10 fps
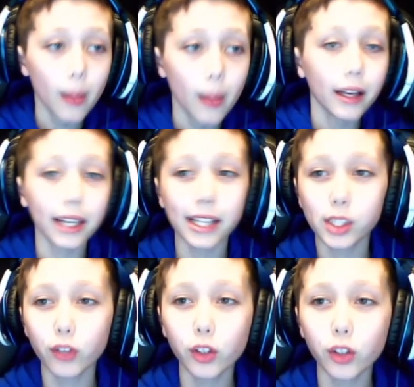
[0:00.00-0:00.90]
Okay, so if
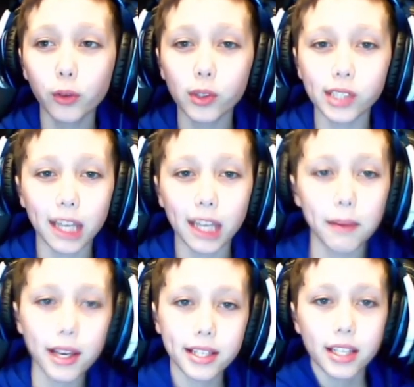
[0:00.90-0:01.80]
you don't know what this game
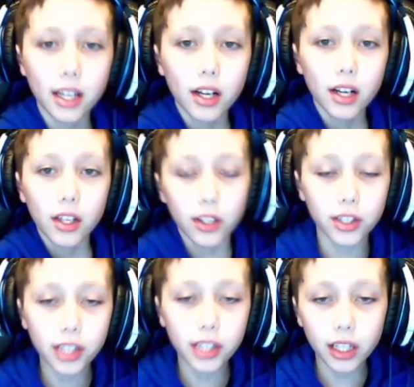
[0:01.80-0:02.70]
is, there's
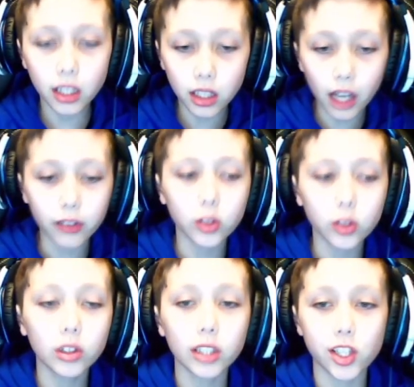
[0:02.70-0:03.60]
like a lot of cool
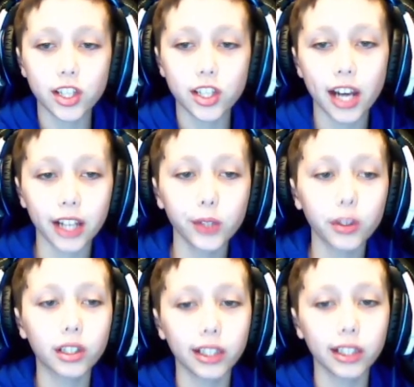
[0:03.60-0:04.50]
glitches, and I can do a
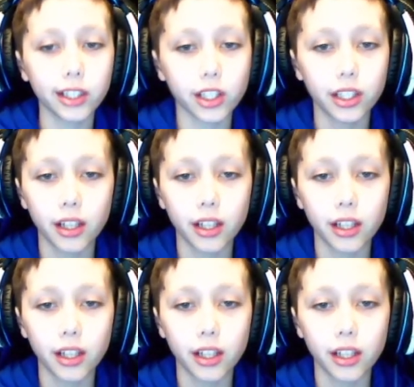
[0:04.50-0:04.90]
glitch and